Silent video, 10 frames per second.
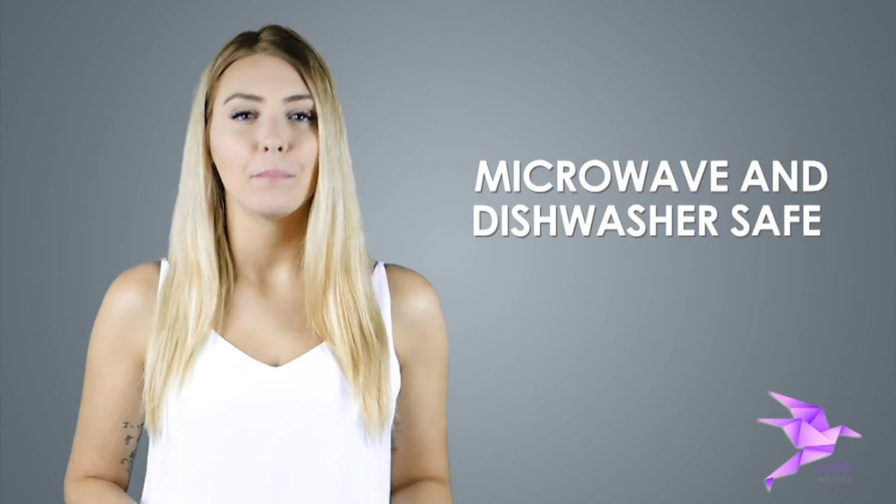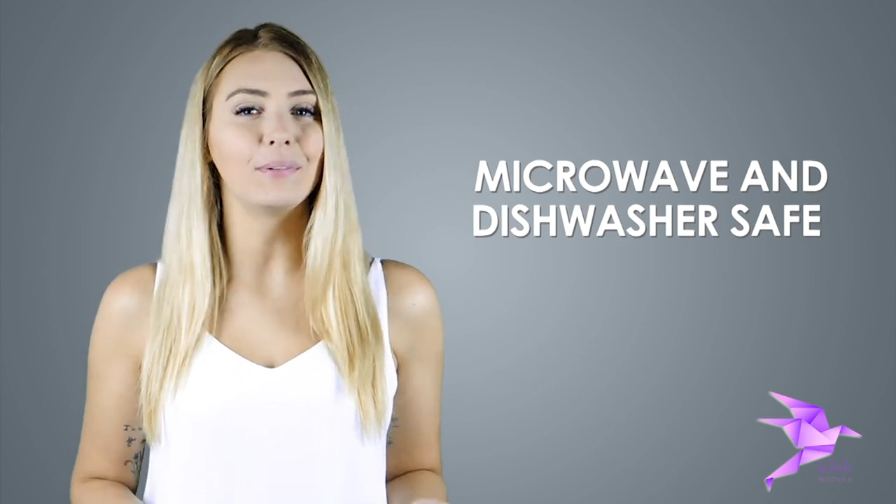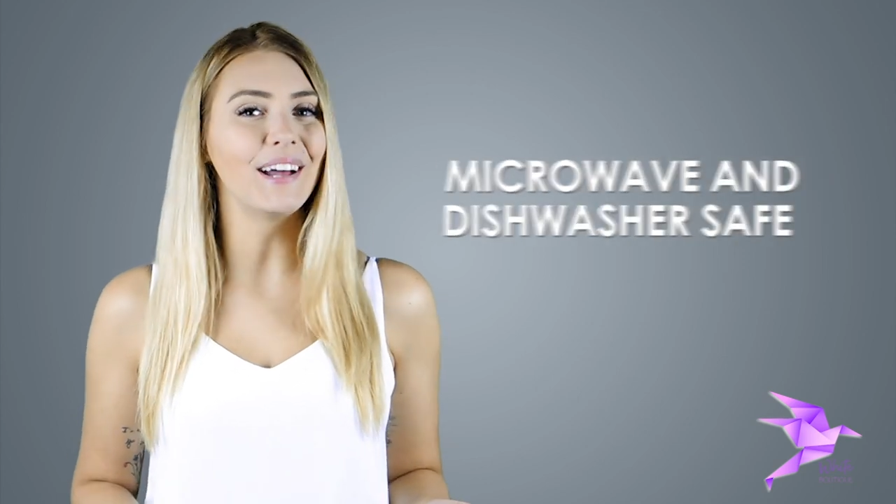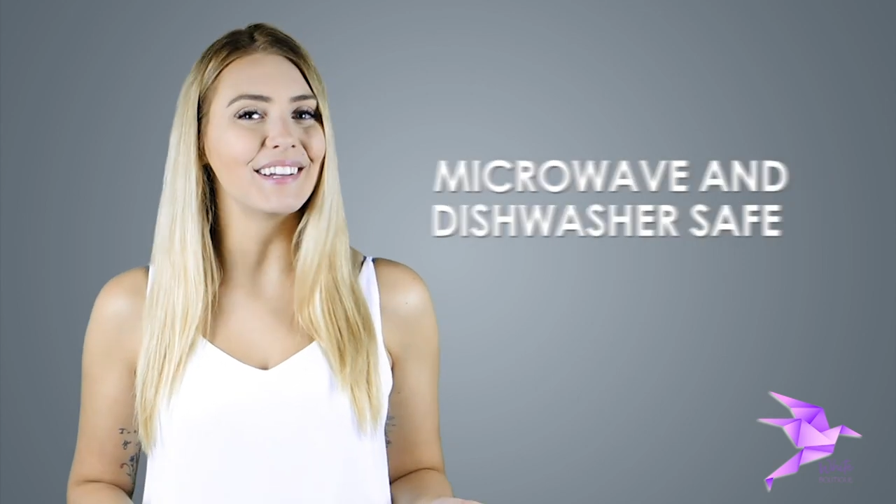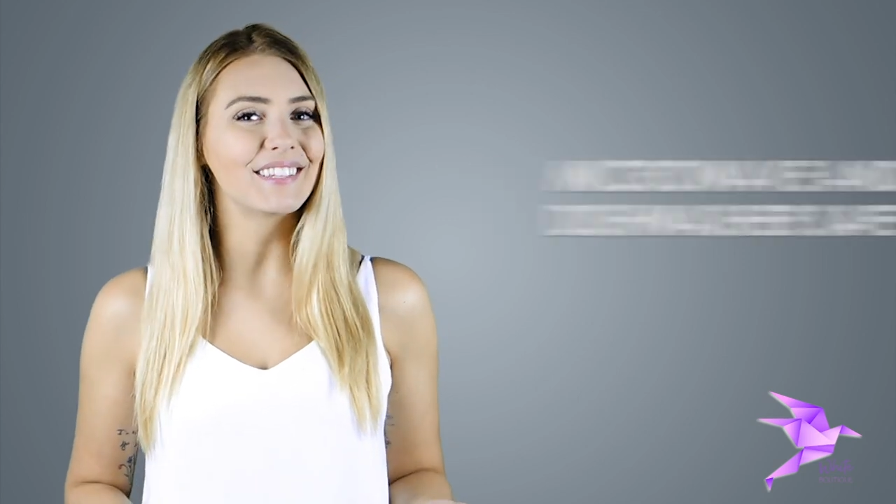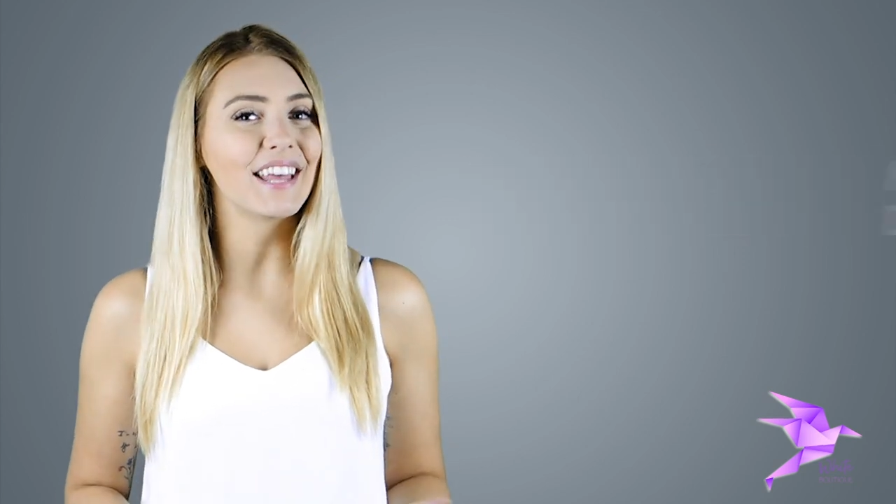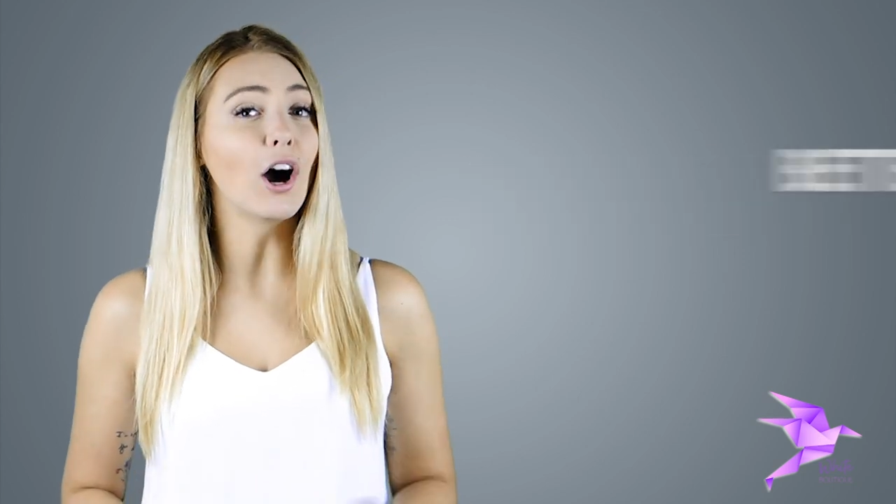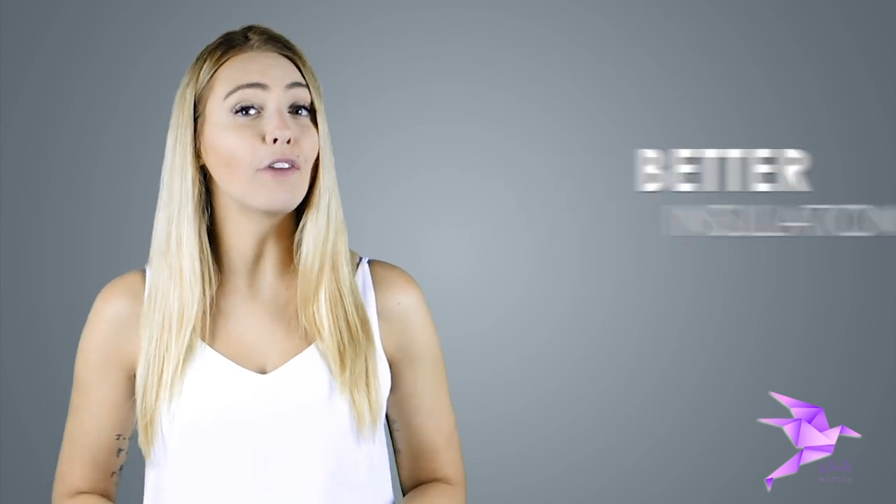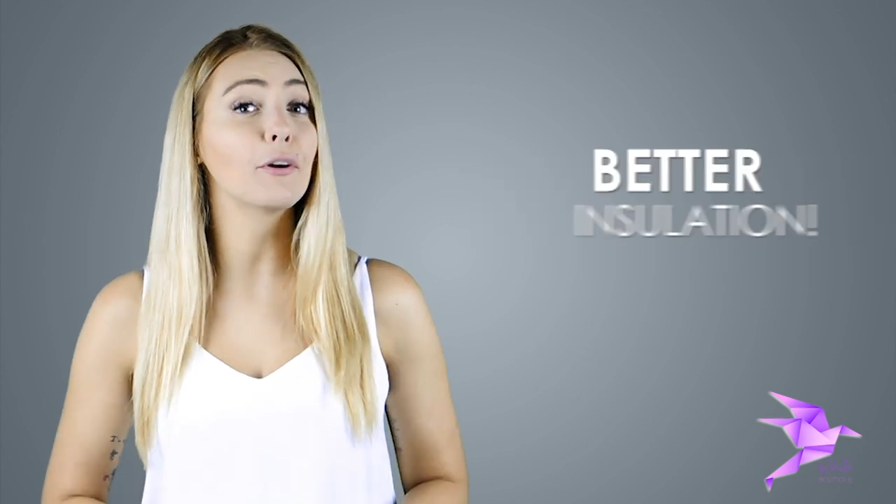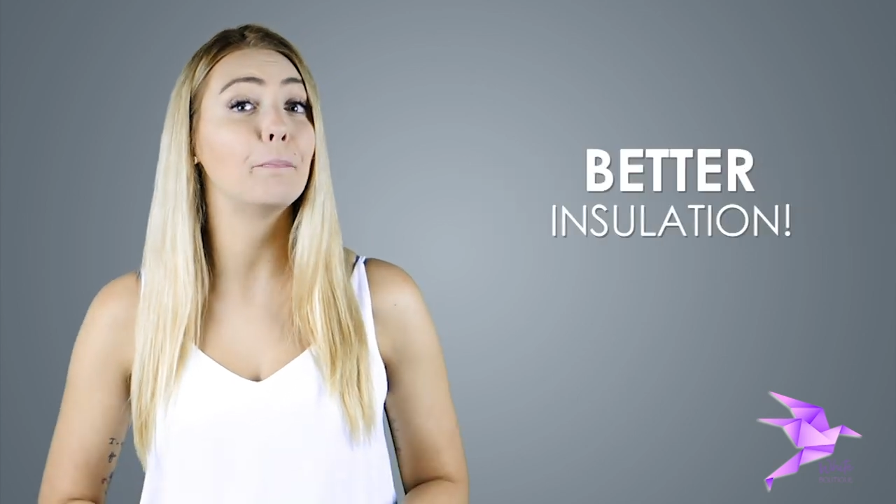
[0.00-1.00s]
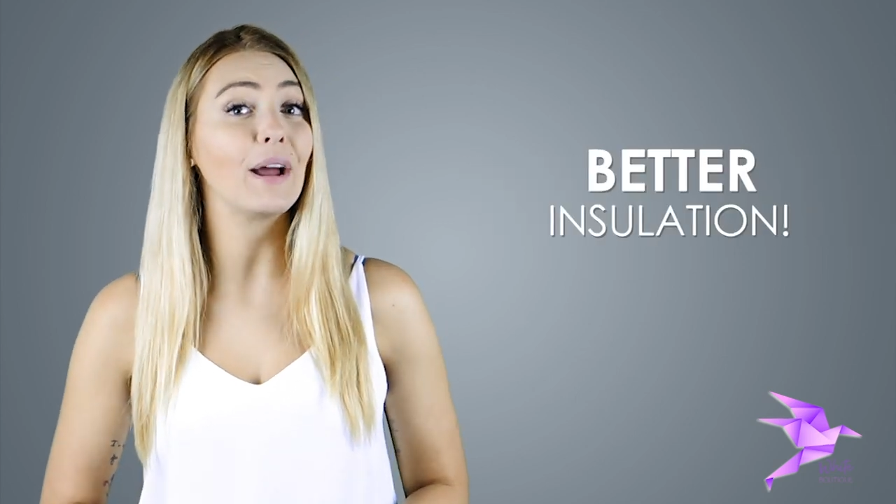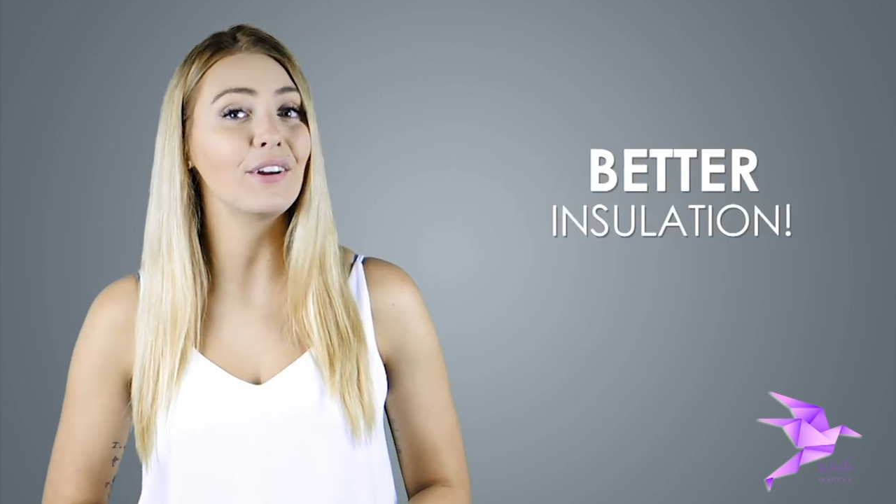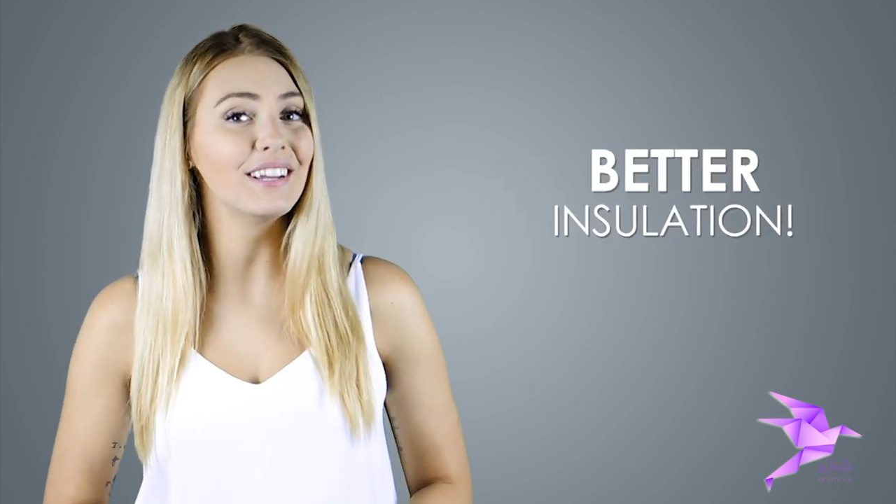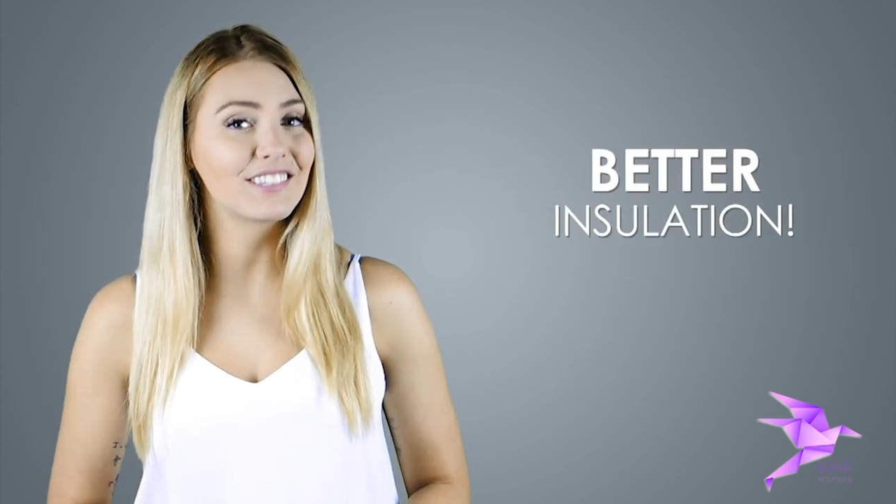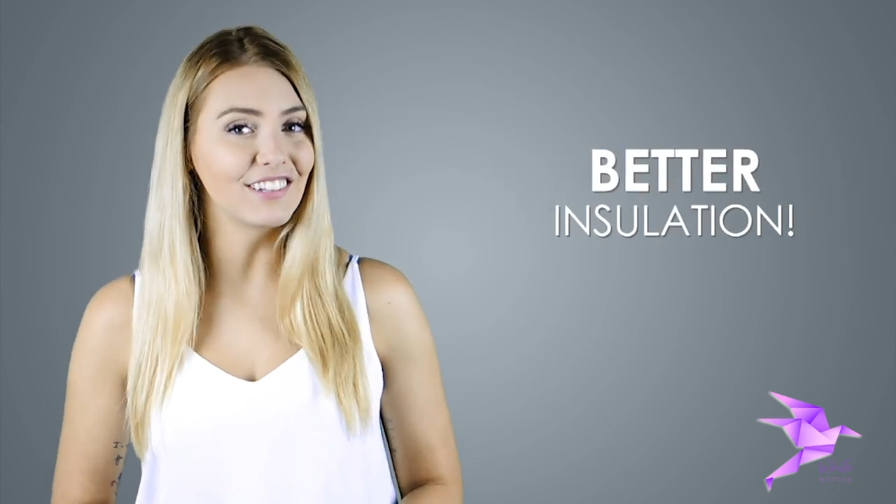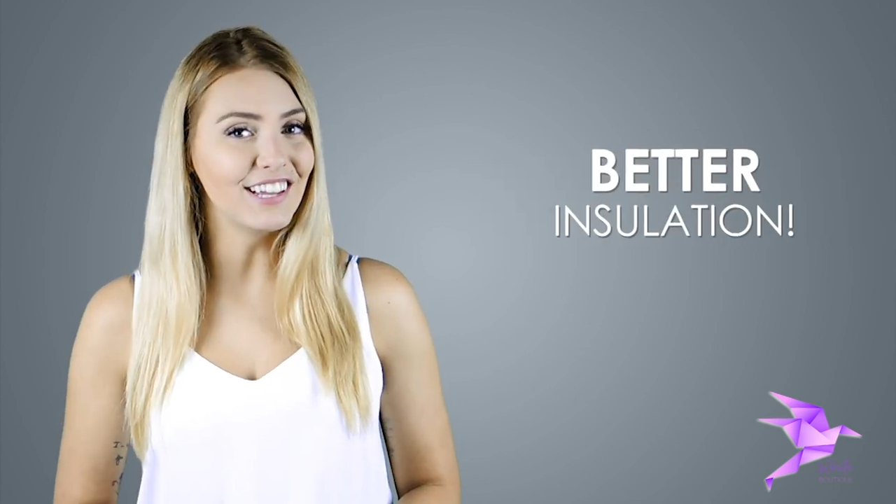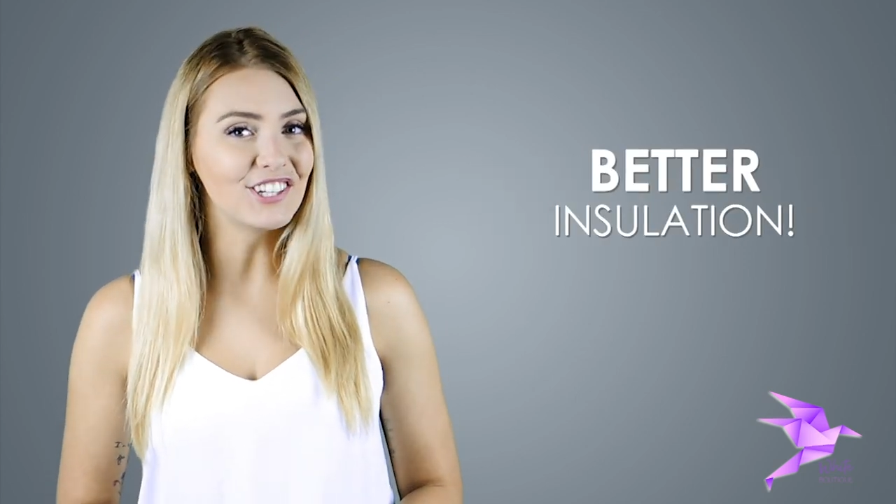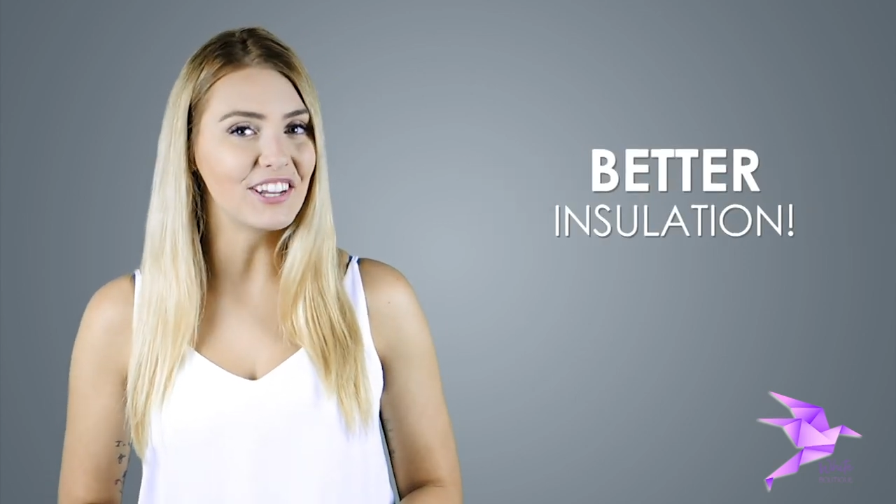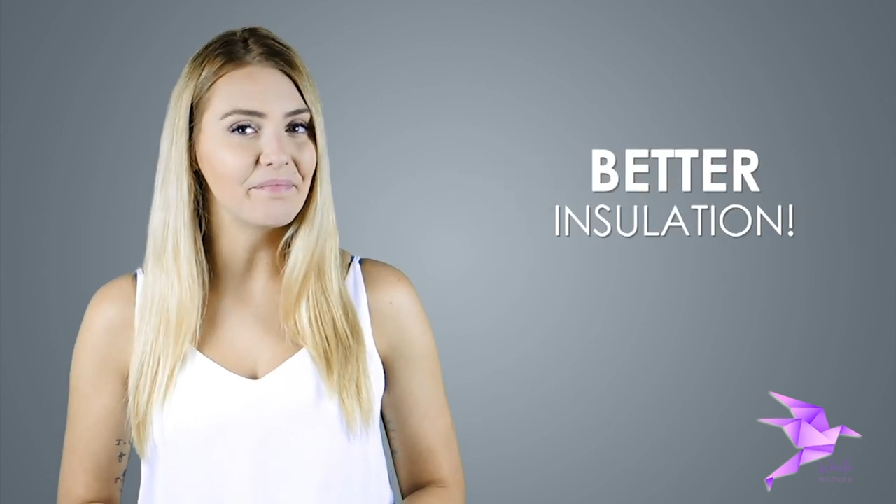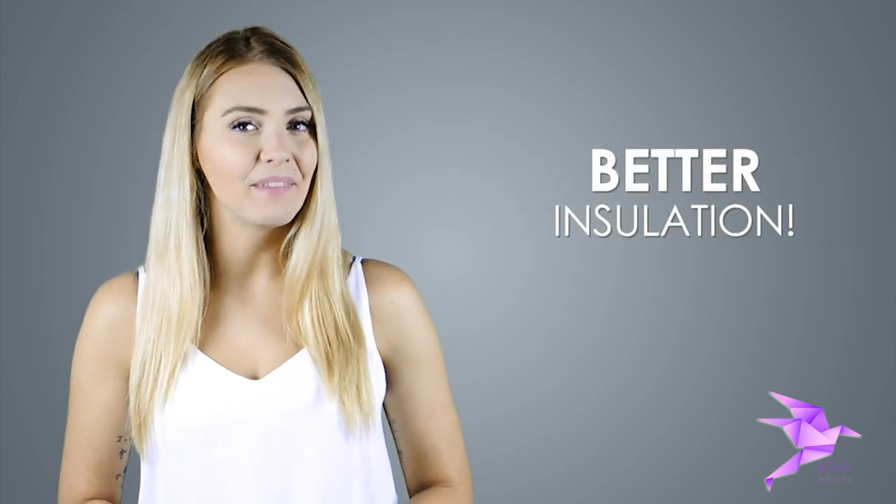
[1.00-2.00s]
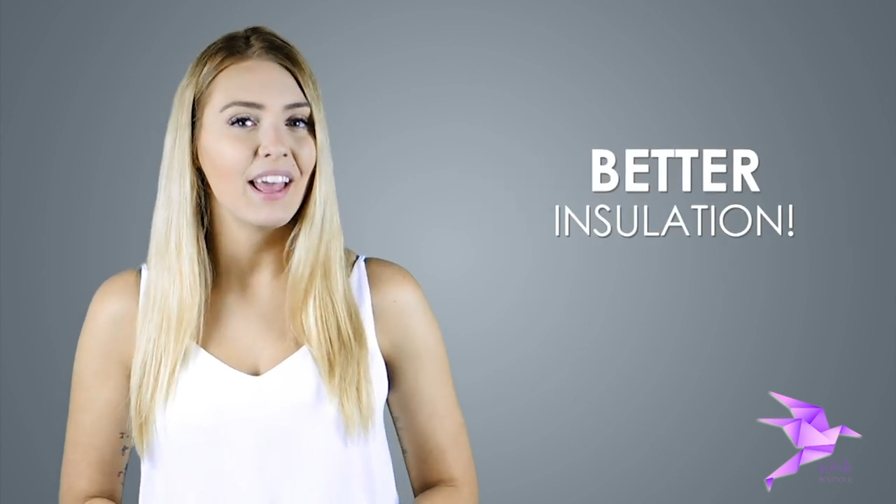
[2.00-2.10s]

Plus, they offer better insulation,